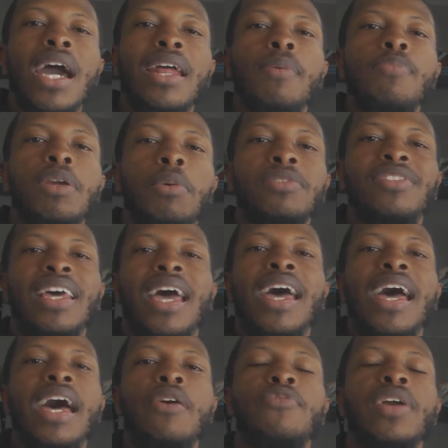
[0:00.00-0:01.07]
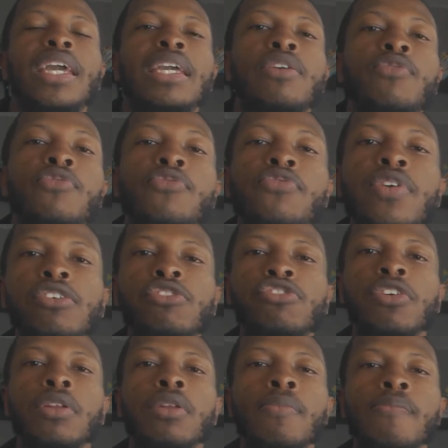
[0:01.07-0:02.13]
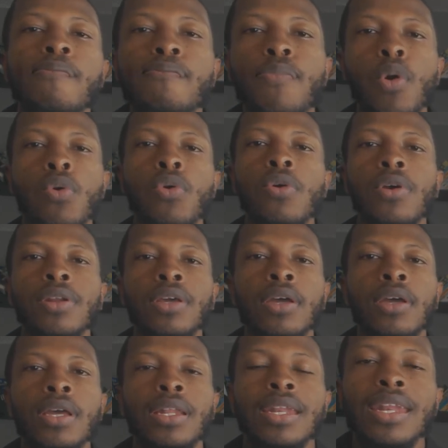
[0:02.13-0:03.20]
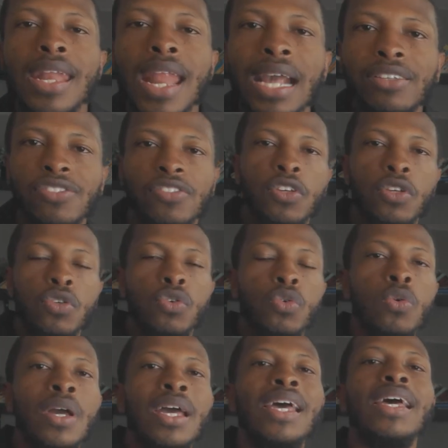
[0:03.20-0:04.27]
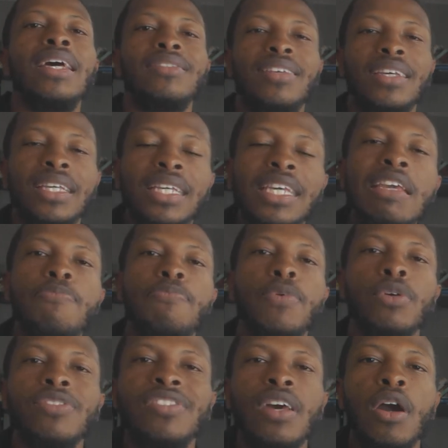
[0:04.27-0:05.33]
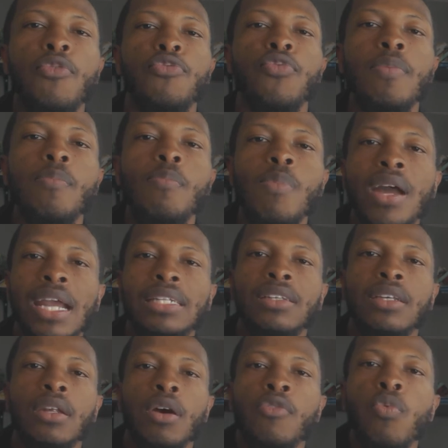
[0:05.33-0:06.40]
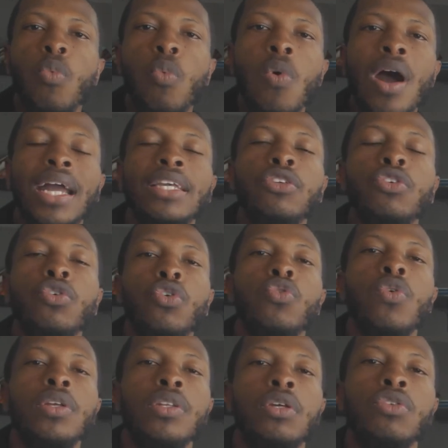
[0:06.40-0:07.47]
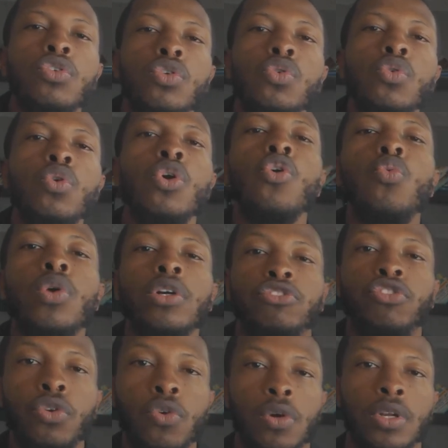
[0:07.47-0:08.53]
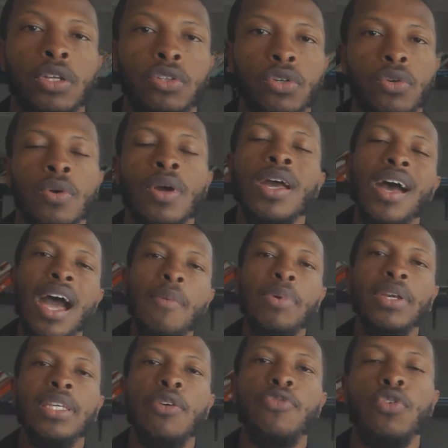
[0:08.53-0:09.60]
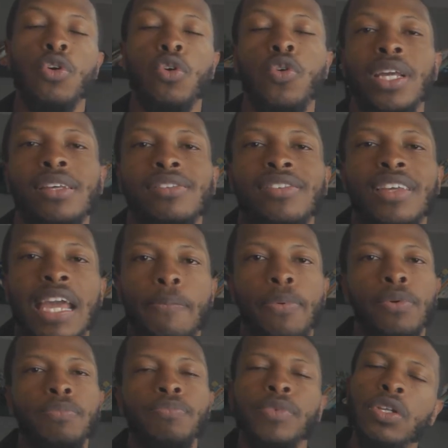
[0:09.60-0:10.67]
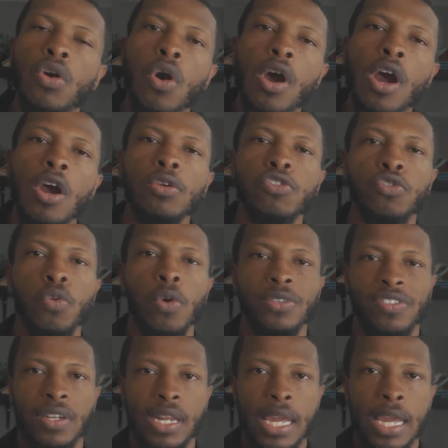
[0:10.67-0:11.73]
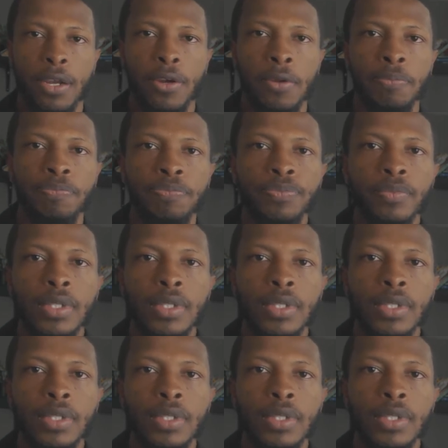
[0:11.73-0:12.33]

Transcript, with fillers: got to be able to have a vision board next to you to keep yourself reminded of why you're going to do what you're going to do. I'm going to give you a quick example. You know, Arnold Schwarzenegger,